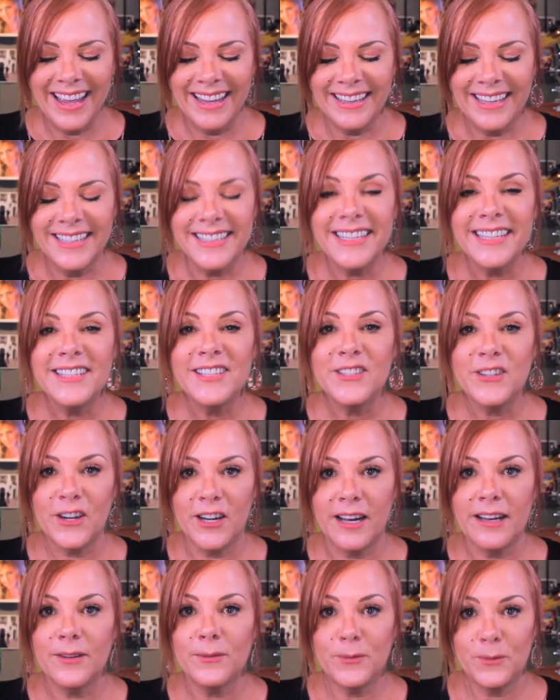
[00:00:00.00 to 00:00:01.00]
and let's get
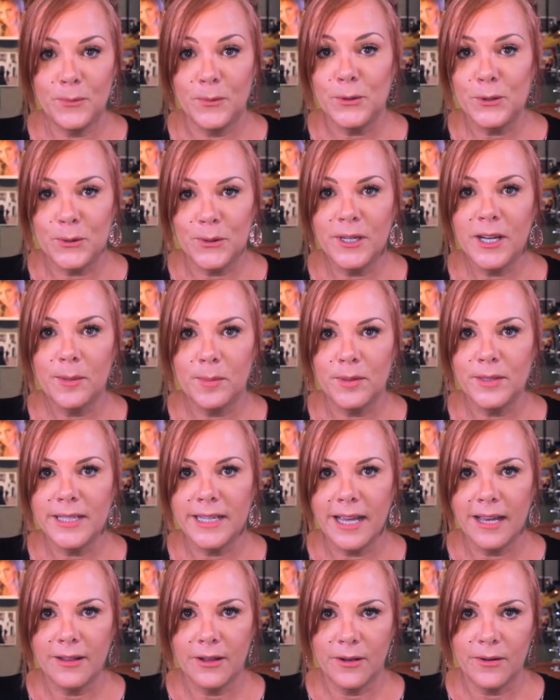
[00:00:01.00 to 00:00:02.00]
started. We'll do a couple
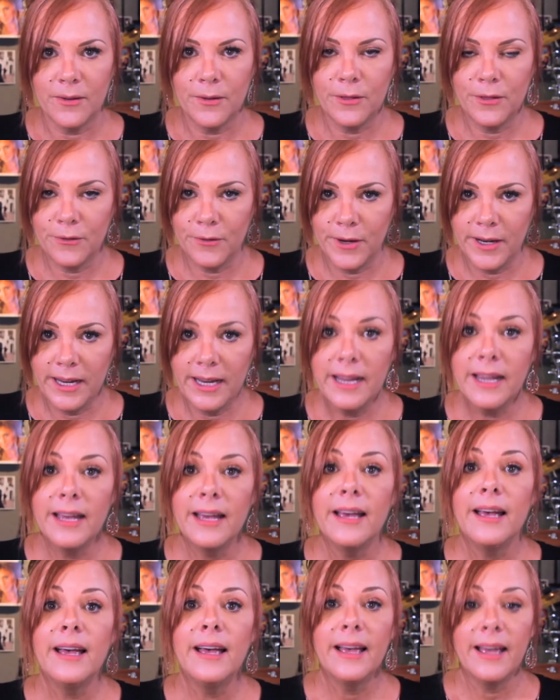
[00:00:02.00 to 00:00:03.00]
together. Three,
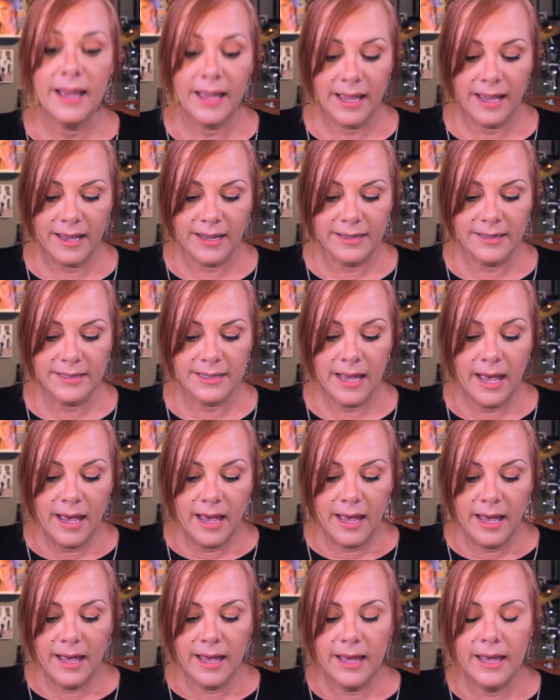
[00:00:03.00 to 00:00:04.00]
and
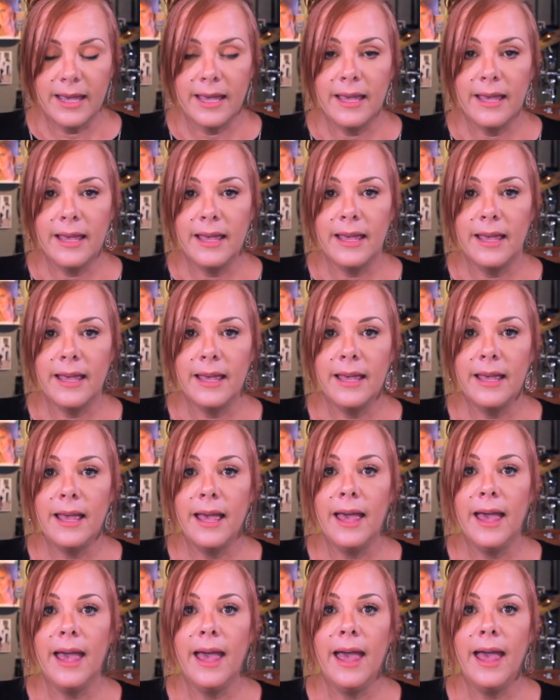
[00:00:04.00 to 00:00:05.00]
he, he,
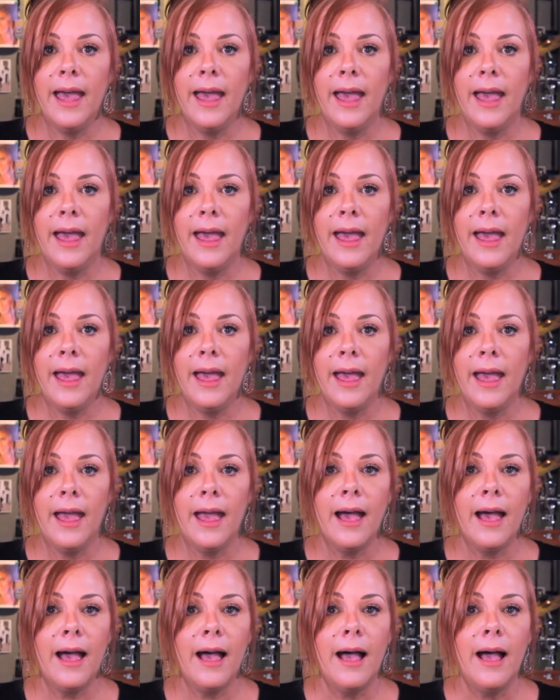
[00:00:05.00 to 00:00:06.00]
hey,
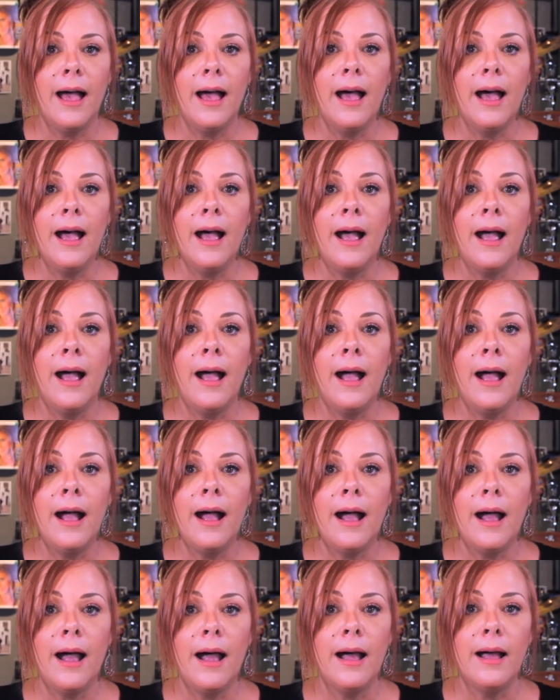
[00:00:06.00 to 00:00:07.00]

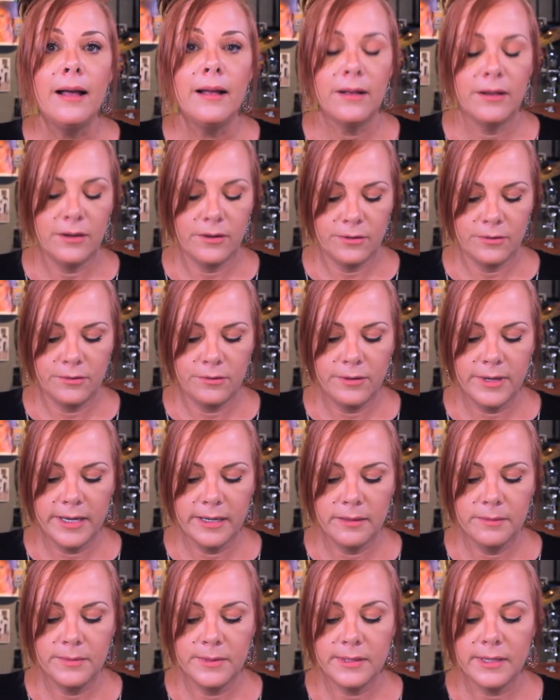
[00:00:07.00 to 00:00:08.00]
ah,
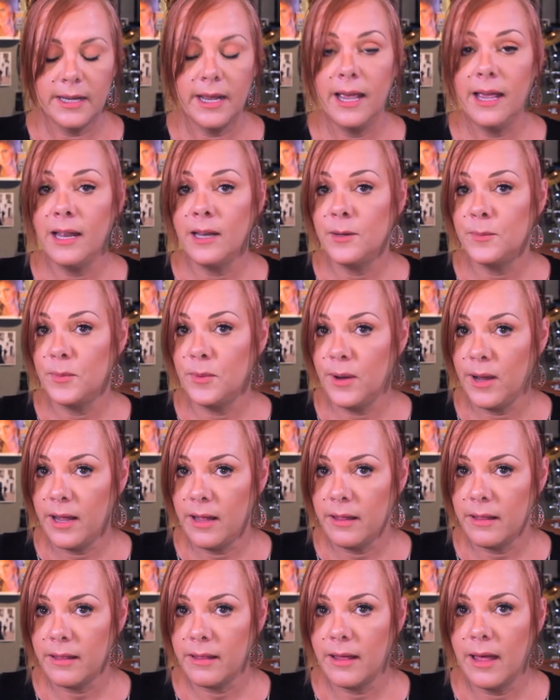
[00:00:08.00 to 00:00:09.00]
ribs and
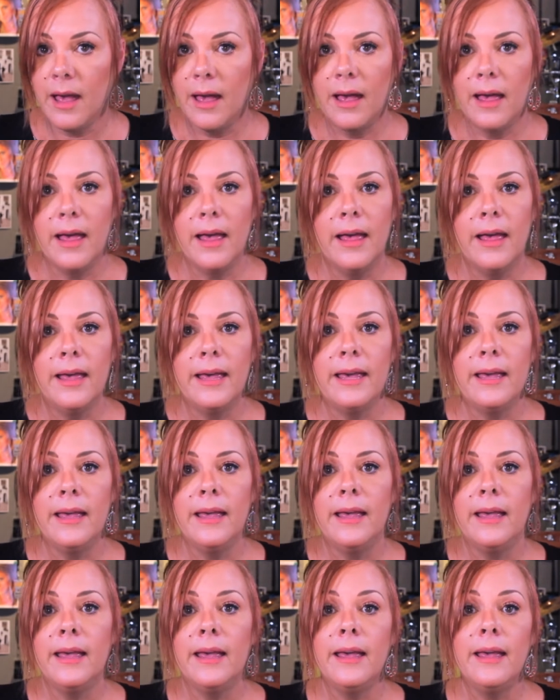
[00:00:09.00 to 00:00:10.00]
breath. He,
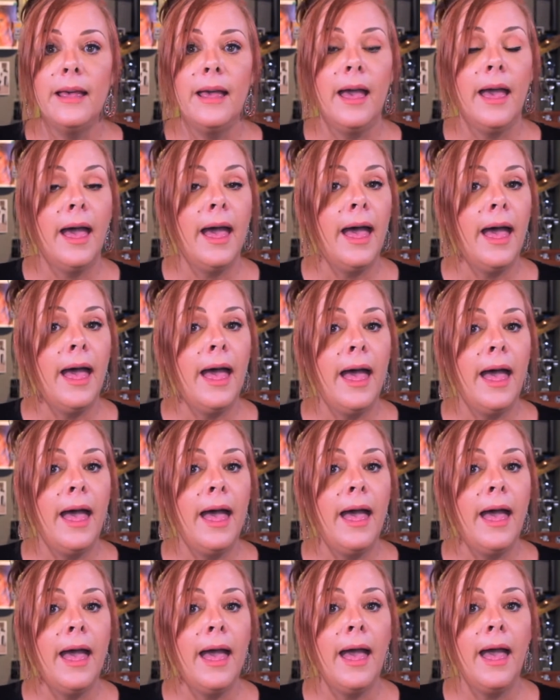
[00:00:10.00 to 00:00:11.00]
he,
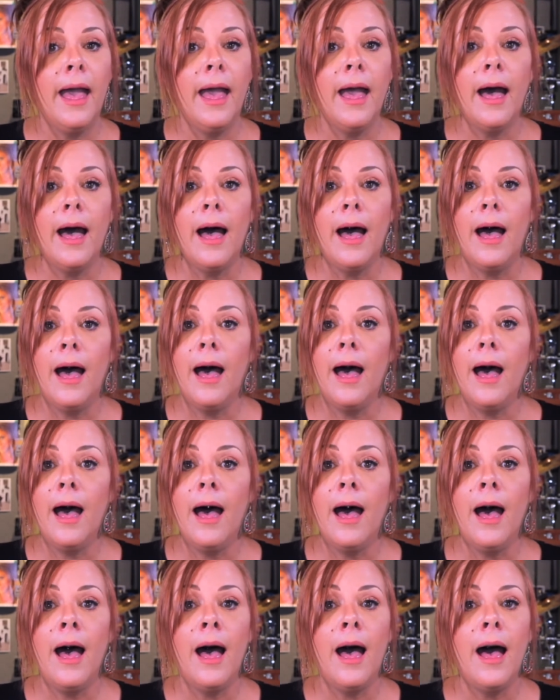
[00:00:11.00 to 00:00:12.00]
hey,
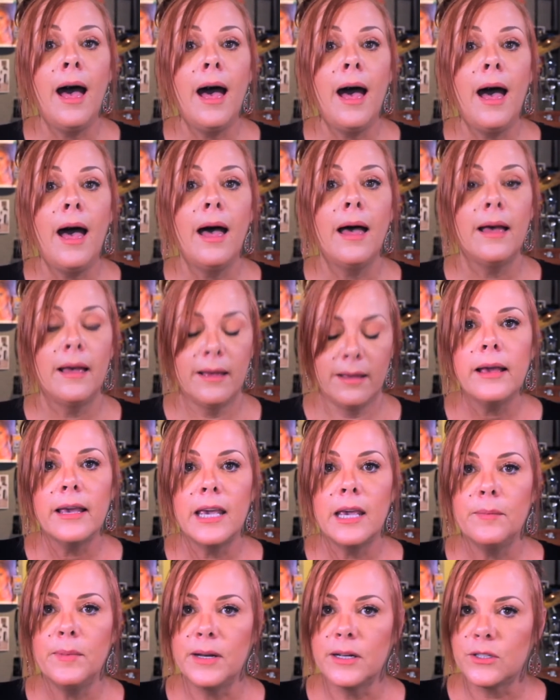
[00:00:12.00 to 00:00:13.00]
ah,
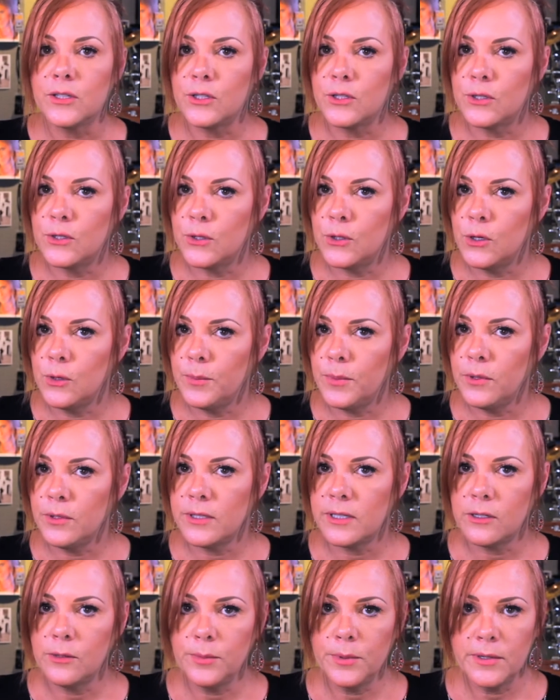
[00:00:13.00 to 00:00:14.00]
keeping it super,
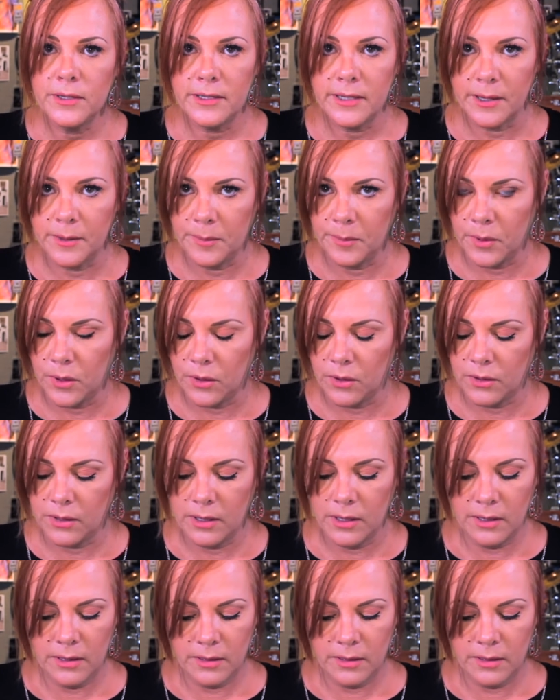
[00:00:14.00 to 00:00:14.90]
super simple.